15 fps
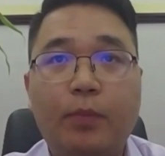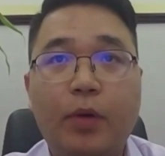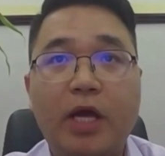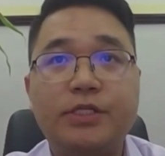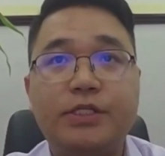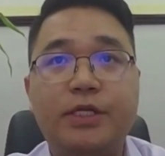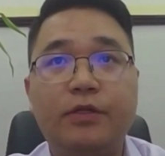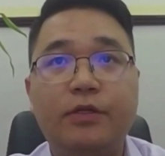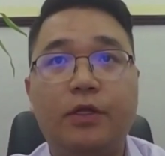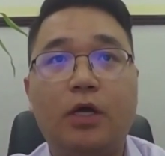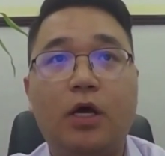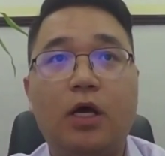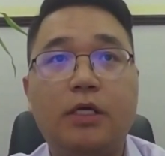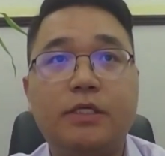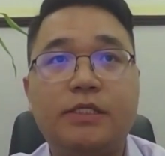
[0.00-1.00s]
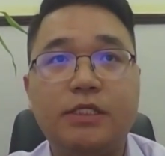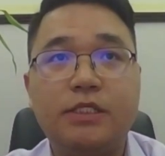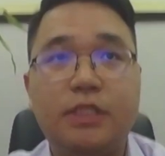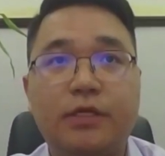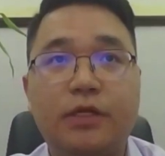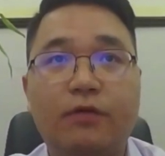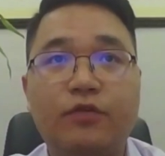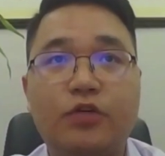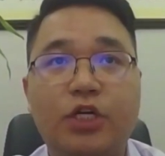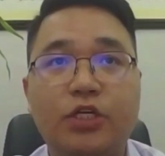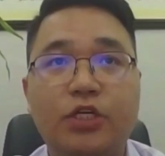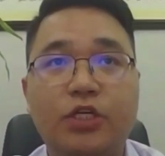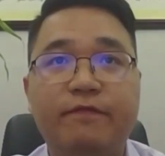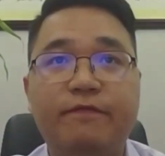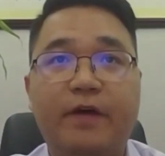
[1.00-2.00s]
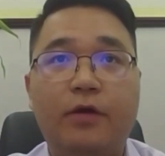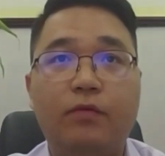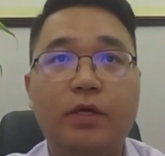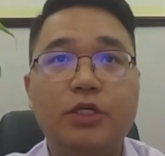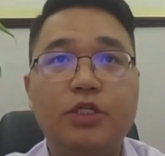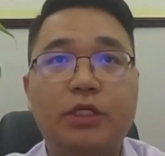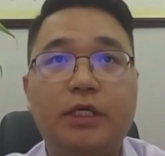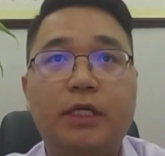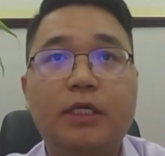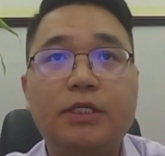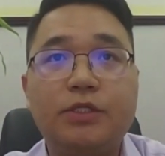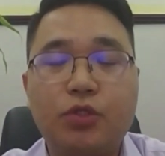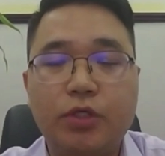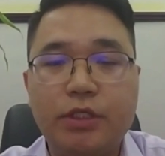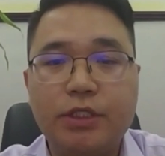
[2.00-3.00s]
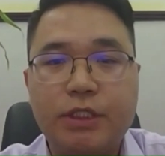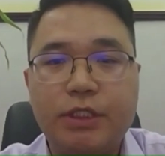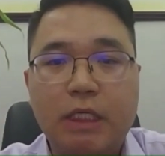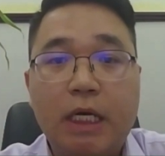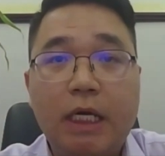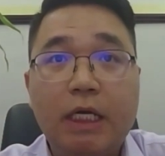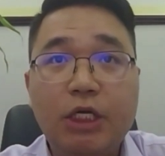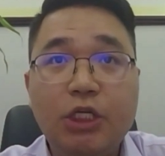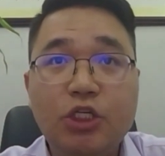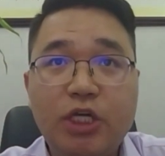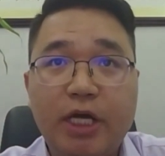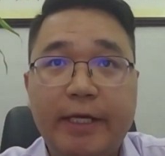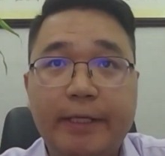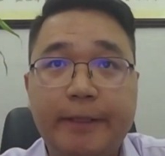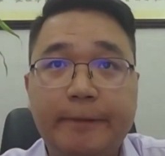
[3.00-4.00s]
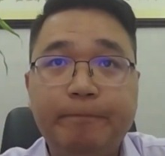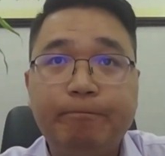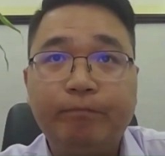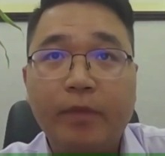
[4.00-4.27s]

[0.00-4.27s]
the president assistant of Shenzhen Federation Industries in China.